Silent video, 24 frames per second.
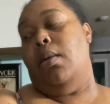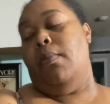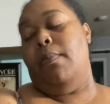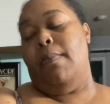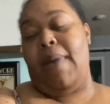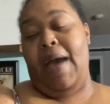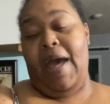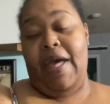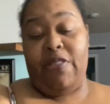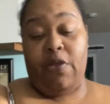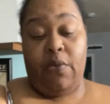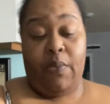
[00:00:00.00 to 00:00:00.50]

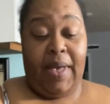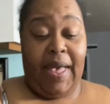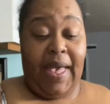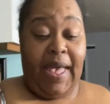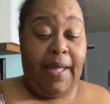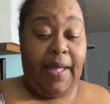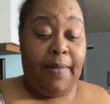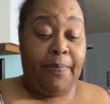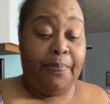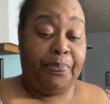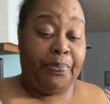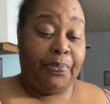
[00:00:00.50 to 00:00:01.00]
by the
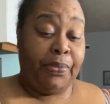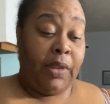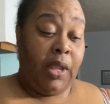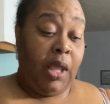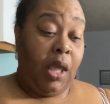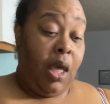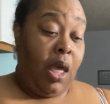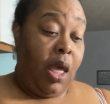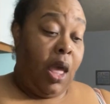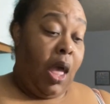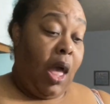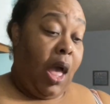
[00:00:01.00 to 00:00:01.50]
way,
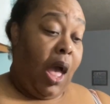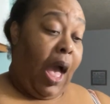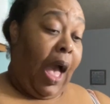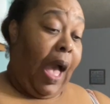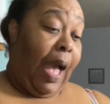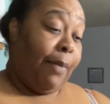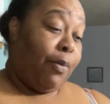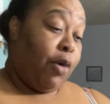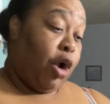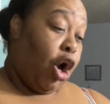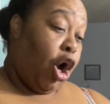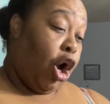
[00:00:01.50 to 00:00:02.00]

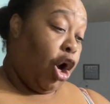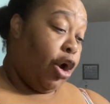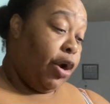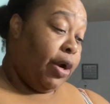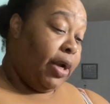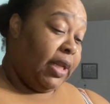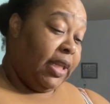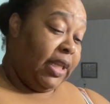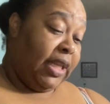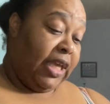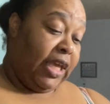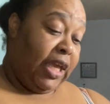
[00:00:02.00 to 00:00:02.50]
I'm
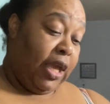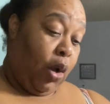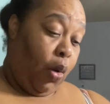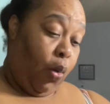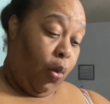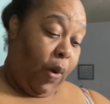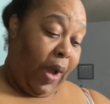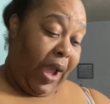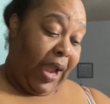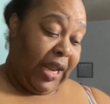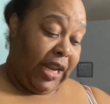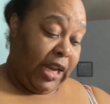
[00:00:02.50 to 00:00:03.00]
currently
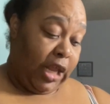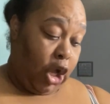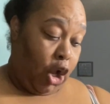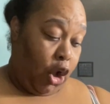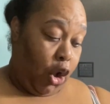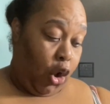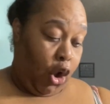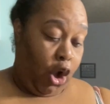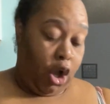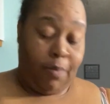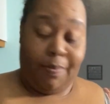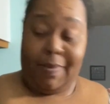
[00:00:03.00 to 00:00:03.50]
waiting
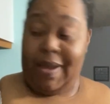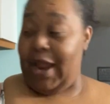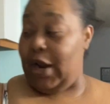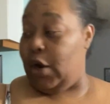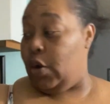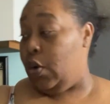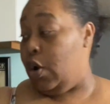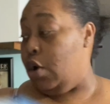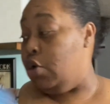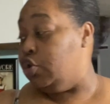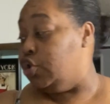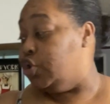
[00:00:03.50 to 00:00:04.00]
on my
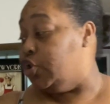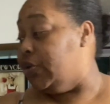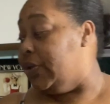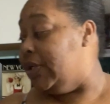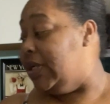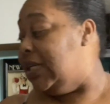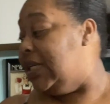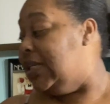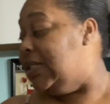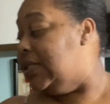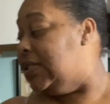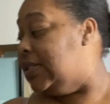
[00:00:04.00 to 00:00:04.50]

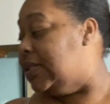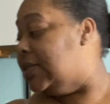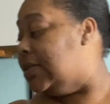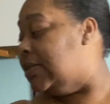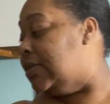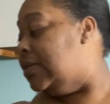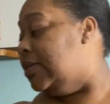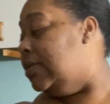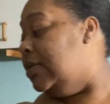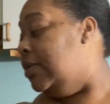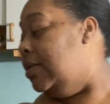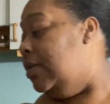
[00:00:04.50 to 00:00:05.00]
groceries.
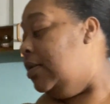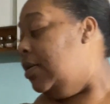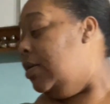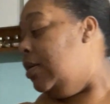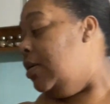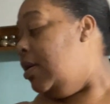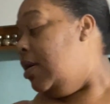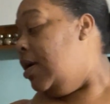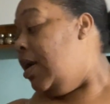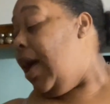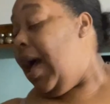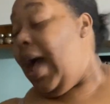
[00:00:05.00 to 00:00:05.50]

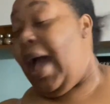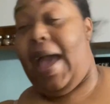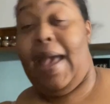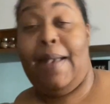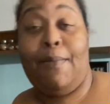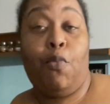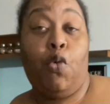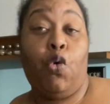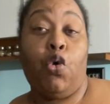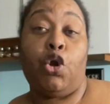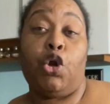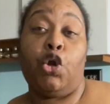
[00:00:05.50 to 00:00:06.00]
I'm
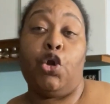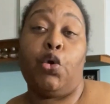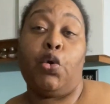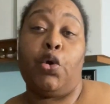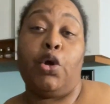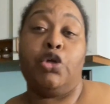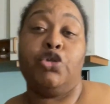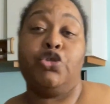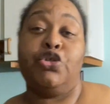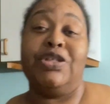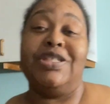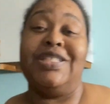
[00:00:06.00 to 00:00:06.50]
ordering
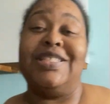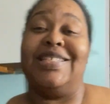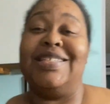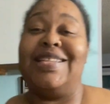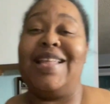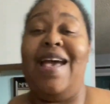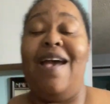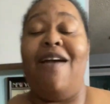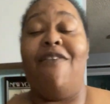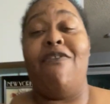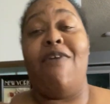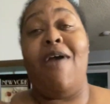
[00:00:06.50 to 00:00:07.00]
groceries because I
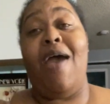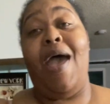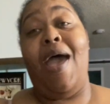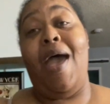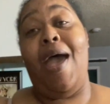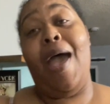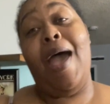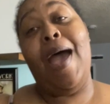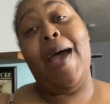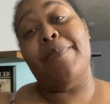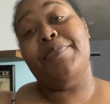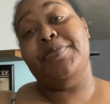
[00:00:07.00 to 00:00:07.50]
have
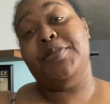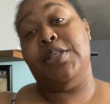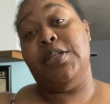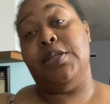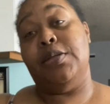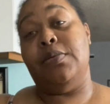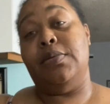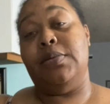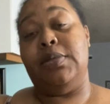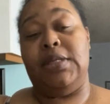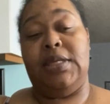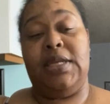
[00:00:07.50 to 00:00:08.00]

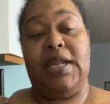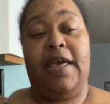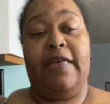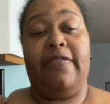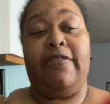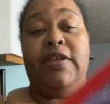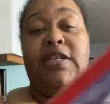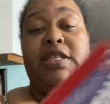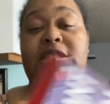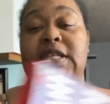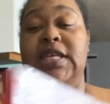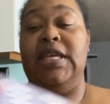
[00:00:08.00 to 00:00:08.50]
absolutely
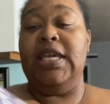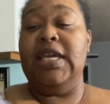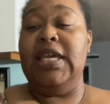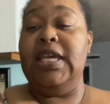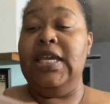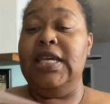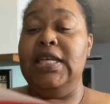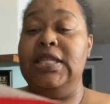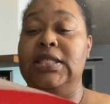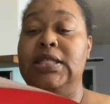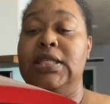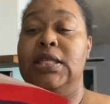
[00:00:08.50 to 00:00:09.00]
nothing to
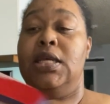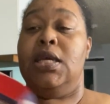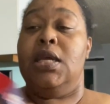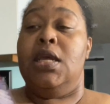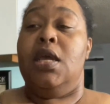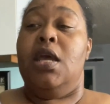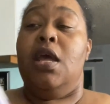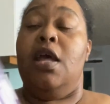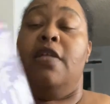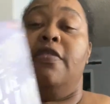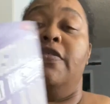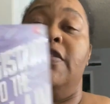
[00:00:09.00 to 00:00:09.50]
eat.
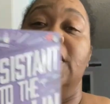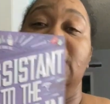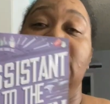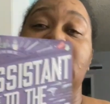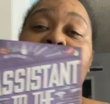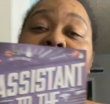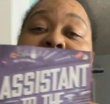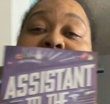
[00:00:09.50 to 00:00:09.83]
This is